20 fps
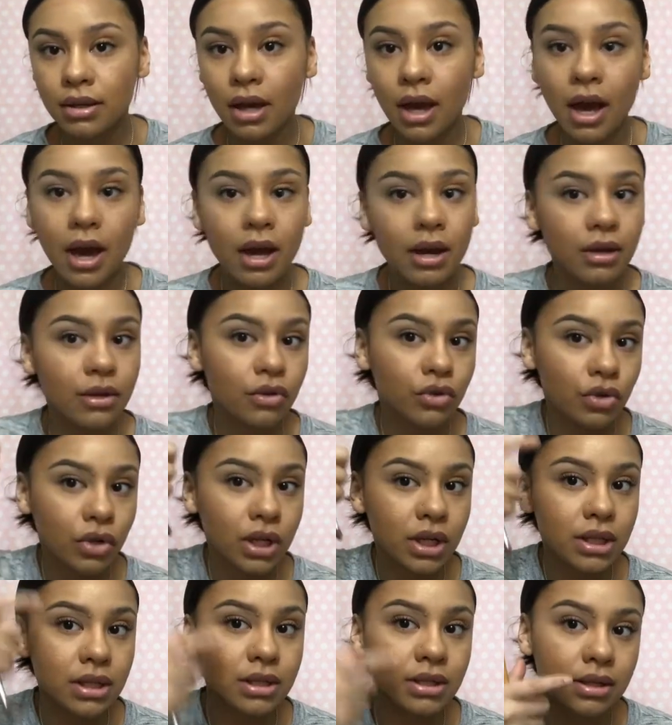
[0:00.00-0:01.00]
and you
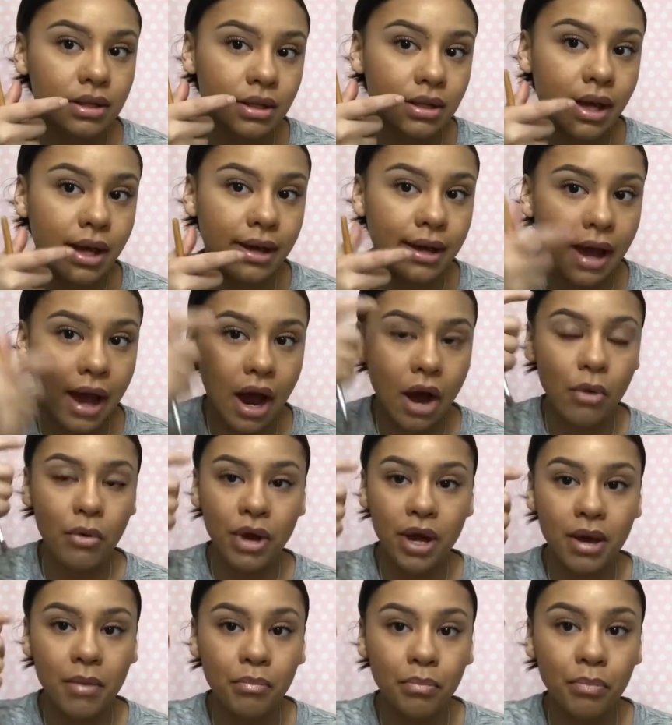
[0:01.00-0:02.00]
can see like how
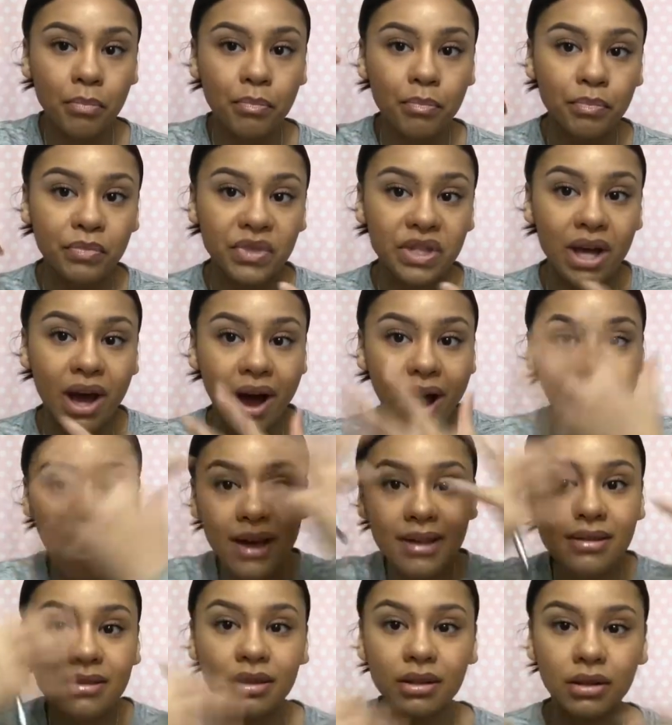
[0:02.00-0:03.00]
it
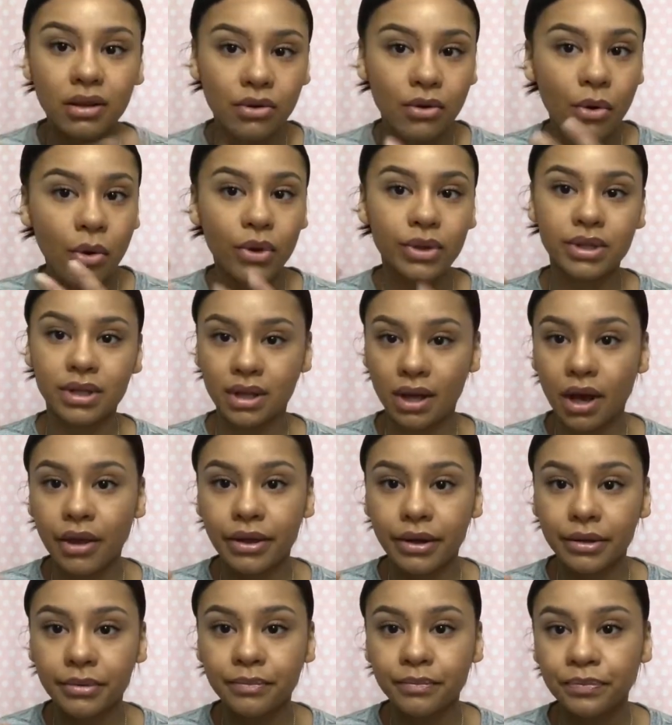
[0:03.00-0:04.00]
ties the look all
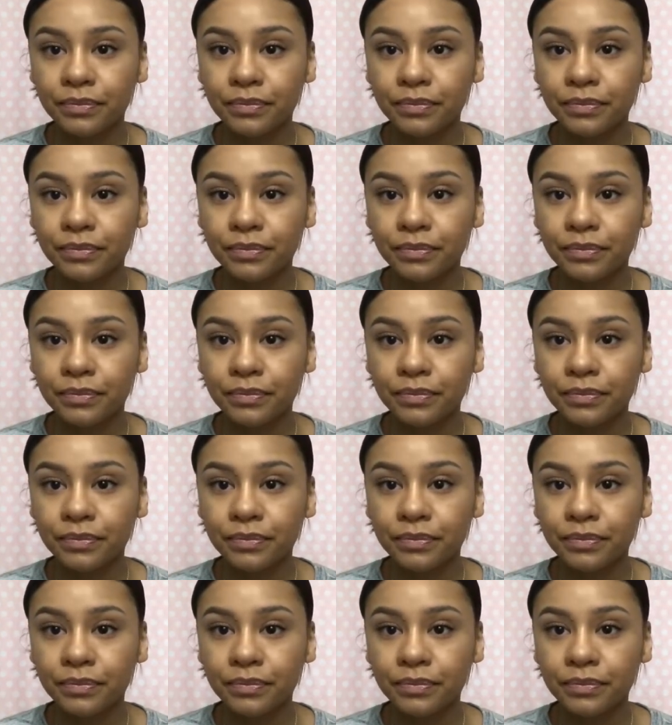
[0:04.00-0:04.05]
together.